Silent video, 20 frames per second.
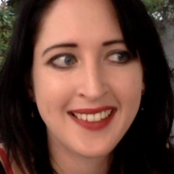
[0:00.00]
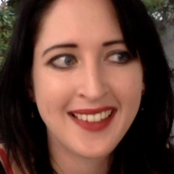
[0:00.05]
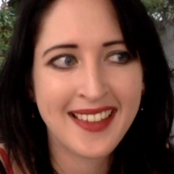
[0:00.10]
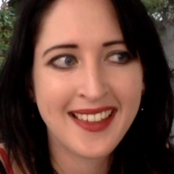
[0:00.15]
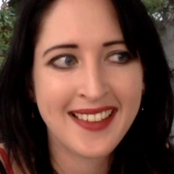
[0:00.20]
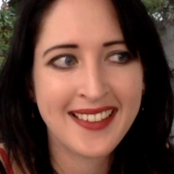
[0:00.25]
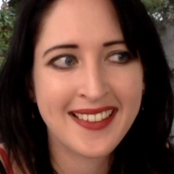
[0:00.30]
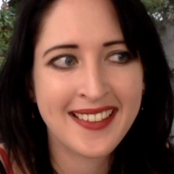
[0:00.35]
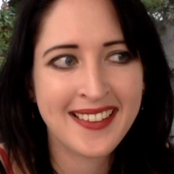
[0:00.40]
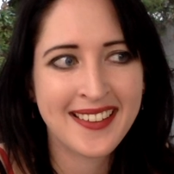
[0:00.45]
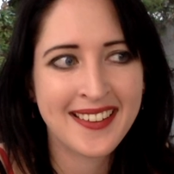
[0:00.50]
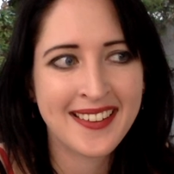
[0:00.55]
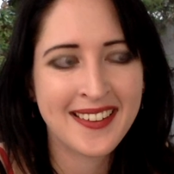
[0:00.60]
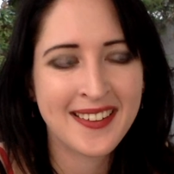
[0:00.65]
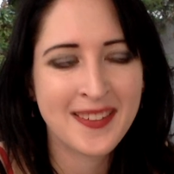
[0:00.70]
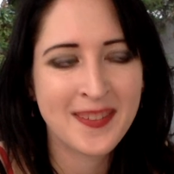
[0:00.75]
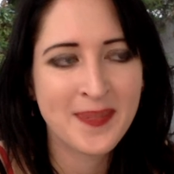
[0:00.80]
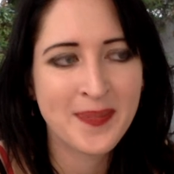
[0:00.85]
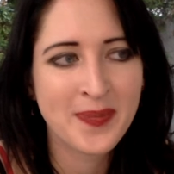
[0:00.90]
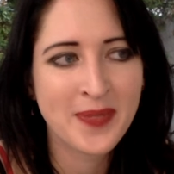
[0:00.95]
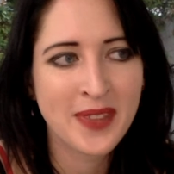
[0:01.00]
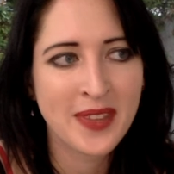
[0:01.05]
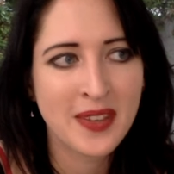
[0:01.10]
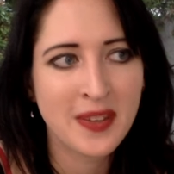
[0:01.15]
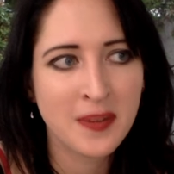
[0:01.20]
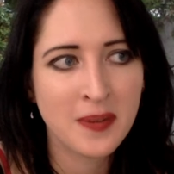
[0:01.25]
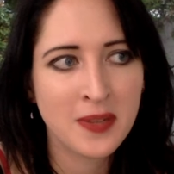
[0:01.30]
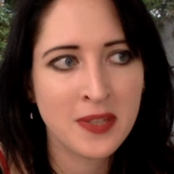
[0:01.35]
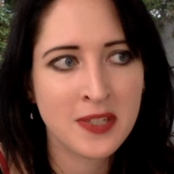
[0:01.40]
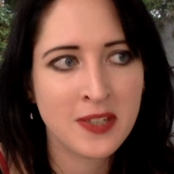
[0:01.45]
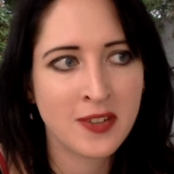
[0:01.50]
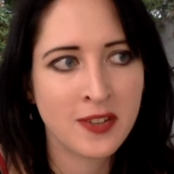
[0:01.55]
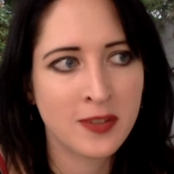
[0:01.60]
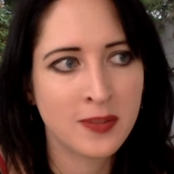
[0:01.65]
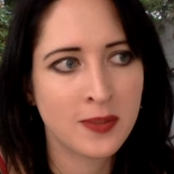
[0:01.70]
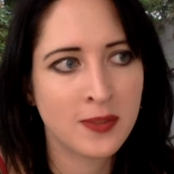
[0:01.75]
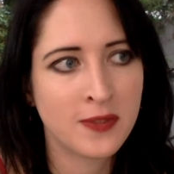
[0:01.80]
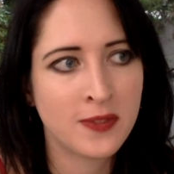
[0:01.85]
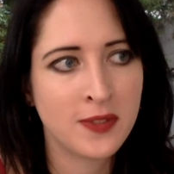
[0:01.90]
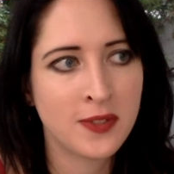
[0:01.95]
And then we told
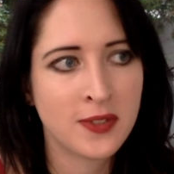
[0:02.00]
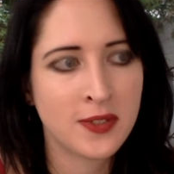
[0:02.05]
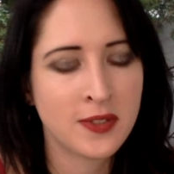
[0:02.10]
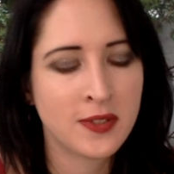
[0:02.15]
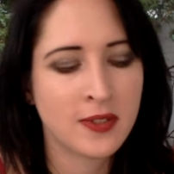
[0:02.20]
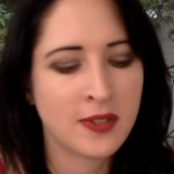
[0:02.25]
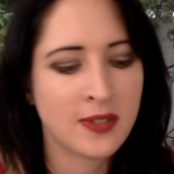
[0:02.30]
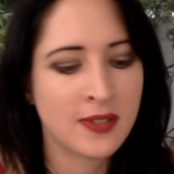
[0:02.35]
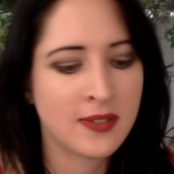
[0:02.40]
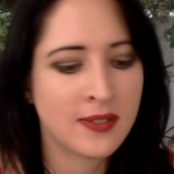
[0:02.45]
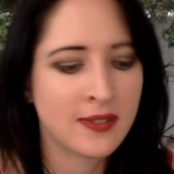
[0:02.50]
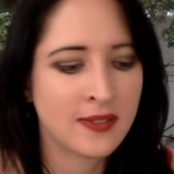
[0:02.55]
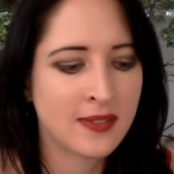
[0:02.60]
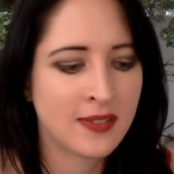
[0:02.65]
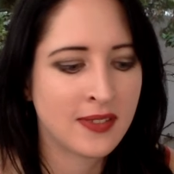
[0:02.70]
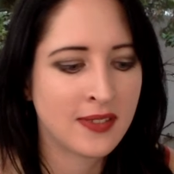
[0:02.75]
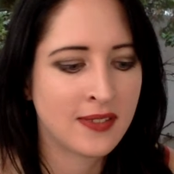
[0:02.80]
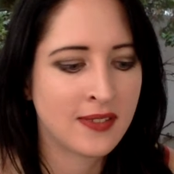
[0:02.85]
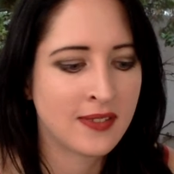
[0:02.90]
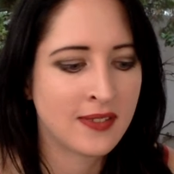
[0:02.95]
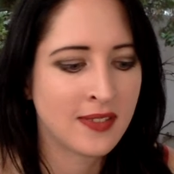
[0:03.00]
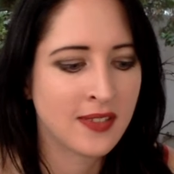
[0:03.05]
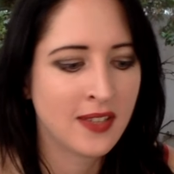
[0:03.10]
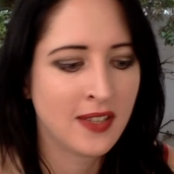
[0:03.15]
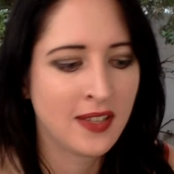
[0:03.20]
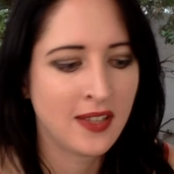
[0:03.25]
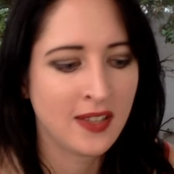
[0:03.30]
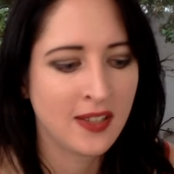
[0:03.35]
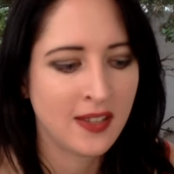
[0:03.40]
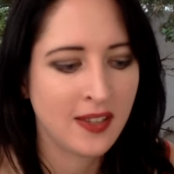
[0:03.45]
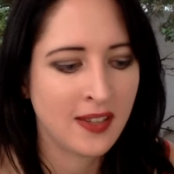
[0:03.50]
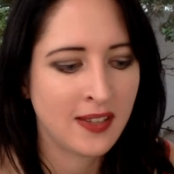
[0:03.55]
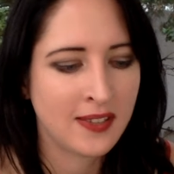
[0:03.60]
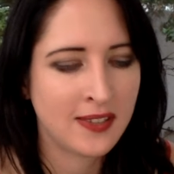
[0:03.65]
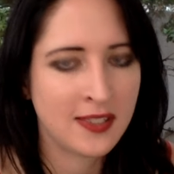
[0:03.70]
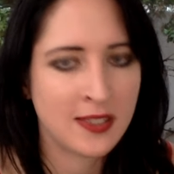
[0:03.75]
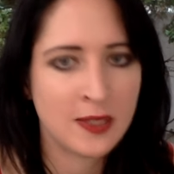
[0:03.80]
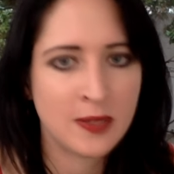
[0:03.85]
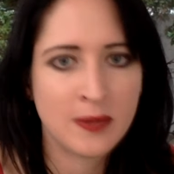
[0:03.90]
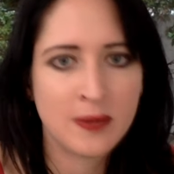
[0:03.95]
him a few stories and
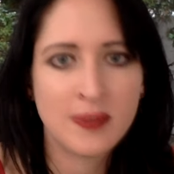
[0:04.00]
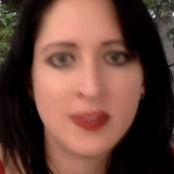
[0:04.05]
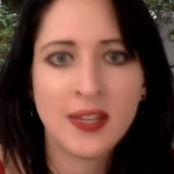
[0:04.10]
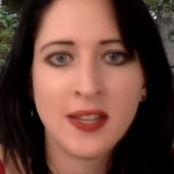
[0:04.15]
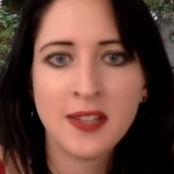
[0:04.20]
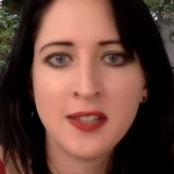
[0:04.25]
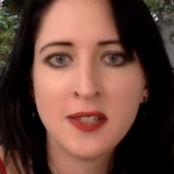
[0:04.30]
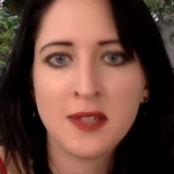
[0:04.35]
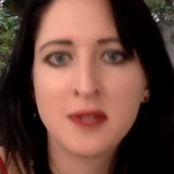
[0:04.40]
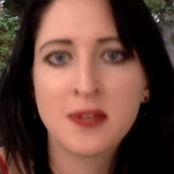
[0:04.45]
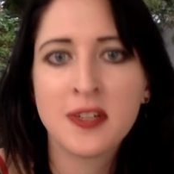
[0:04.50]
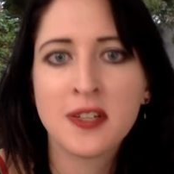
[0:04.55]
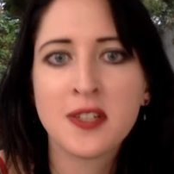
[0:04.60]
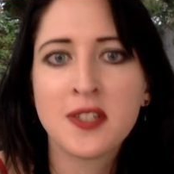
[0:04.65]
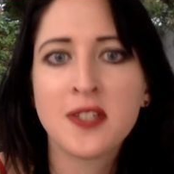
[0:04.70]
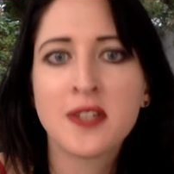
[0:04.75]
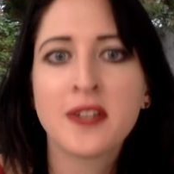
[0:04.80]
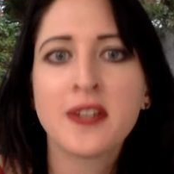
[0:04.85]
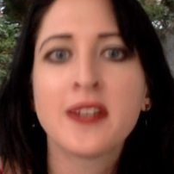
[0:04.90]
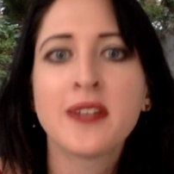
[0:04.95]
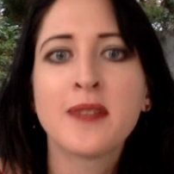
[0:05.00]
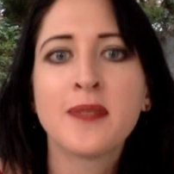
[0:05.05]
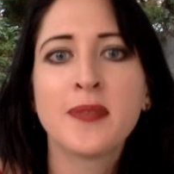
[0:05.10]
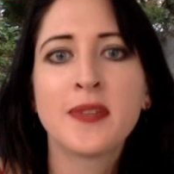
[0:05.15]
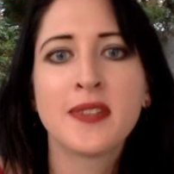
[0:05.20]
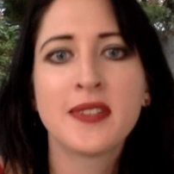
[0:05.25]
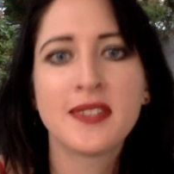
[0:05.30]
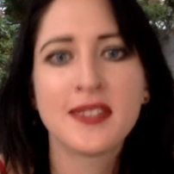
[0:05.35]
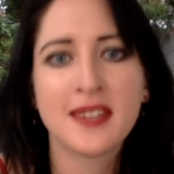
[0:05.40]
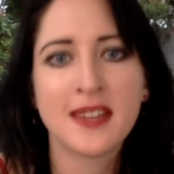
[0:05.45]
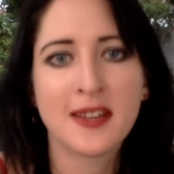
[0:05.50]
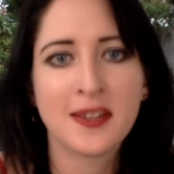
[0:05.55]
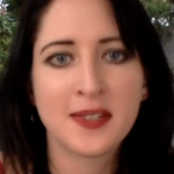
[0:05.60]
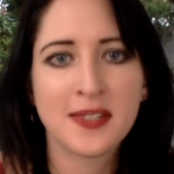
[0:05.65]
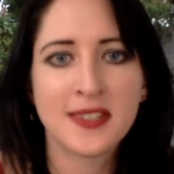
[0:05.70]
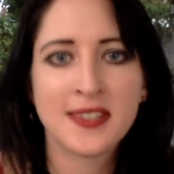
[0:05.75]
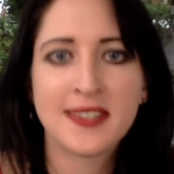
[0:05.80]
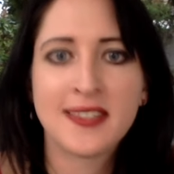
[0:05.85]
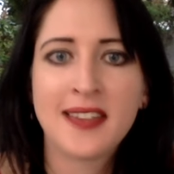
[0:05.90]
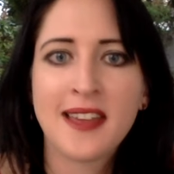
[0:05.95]
had to reassure him that this house
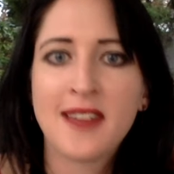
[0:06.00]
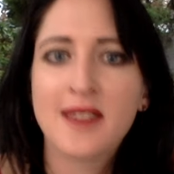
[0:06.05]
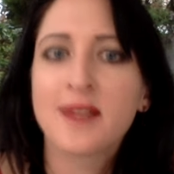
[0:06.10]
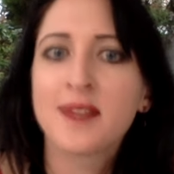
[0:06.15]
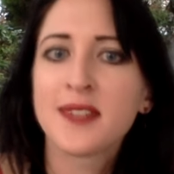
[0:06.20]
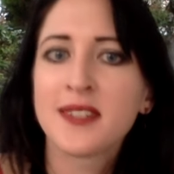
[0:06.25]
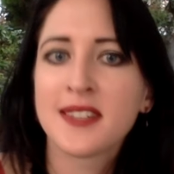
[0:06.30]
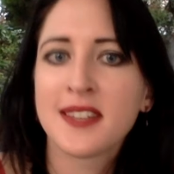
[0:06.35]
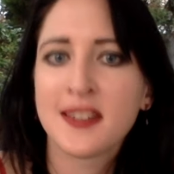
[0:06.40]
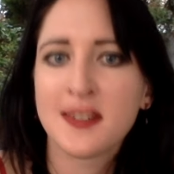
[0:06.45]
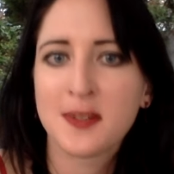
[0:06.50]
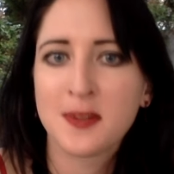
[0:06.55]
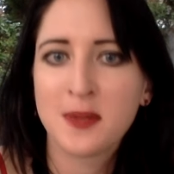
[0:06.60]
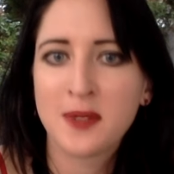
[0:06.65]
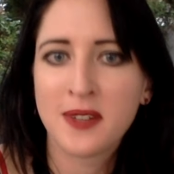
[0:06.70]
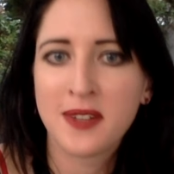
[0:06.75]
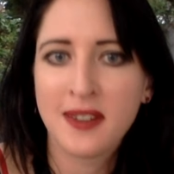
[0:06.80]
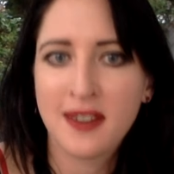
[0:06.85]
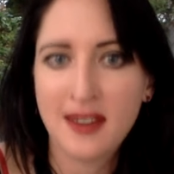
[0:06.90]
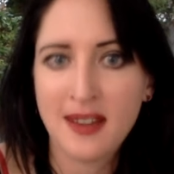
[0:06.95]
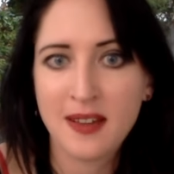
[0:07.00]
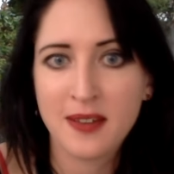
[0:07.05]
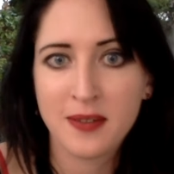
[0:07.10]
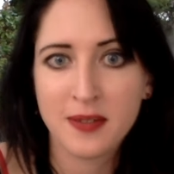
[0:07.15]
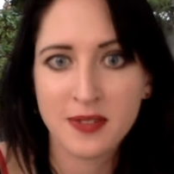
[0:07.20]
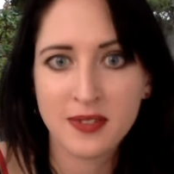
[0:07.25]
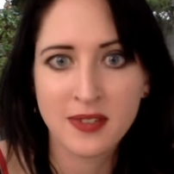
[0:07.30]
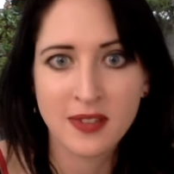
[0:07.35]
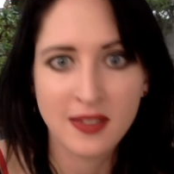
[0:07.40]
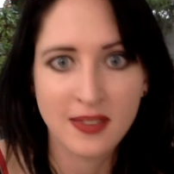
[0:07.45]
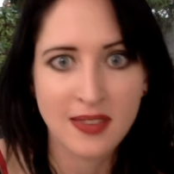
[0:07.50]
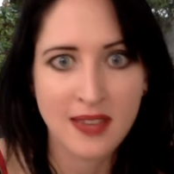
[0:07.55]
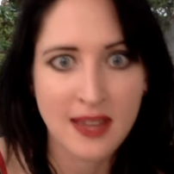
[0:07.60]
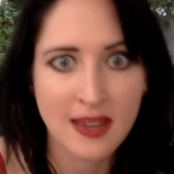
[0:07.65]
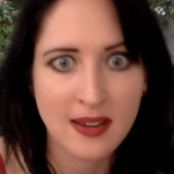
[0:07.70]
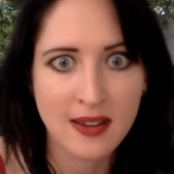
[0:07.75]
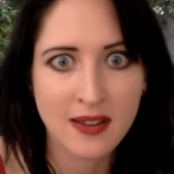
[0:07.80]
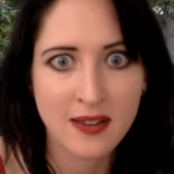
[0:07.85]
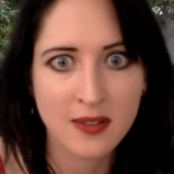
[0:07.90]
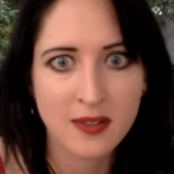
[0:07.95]
is safe. This house we're in now is not
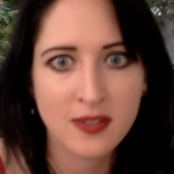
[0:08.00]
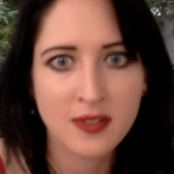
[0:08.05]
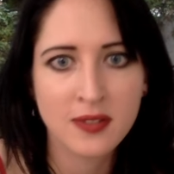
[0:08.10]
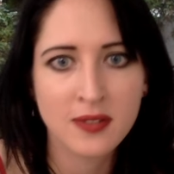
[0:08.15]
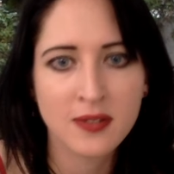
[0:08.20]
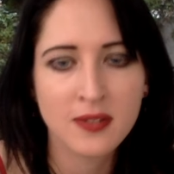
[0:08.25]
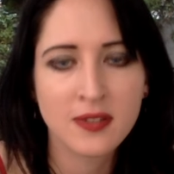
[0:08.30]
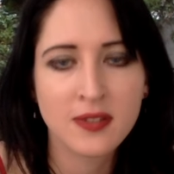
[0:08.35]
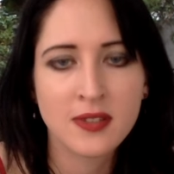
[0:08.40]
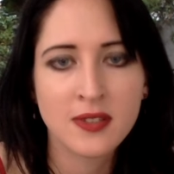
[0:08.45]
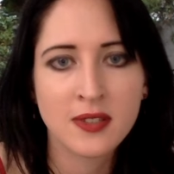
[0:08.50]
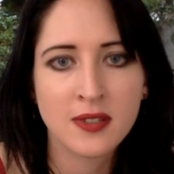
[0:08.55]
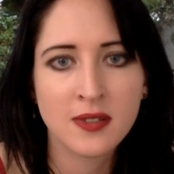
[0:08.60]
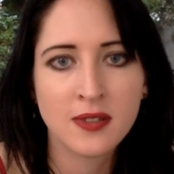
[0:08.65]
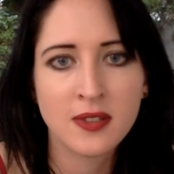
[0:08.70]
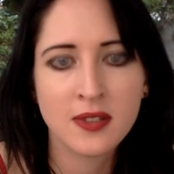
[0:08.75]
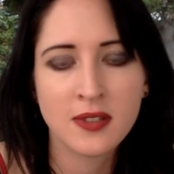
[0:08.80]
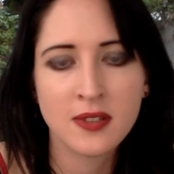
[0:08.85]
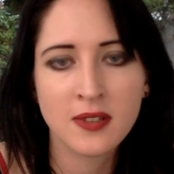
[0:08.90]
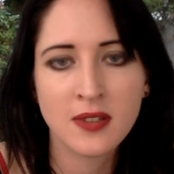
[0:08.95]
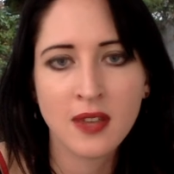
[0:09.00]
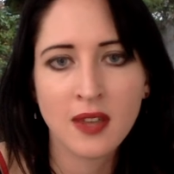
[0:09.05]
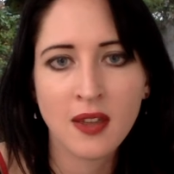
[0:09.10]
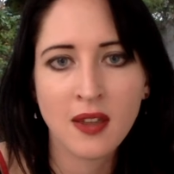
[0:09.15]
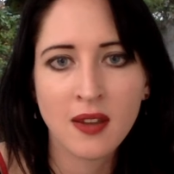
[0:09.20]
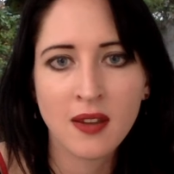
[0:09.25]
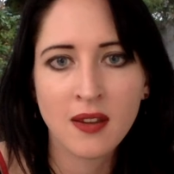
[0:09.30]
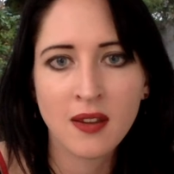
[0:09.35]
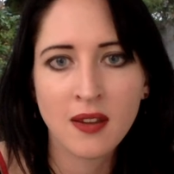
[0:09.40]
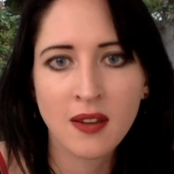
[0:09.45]
that house, so it's okay.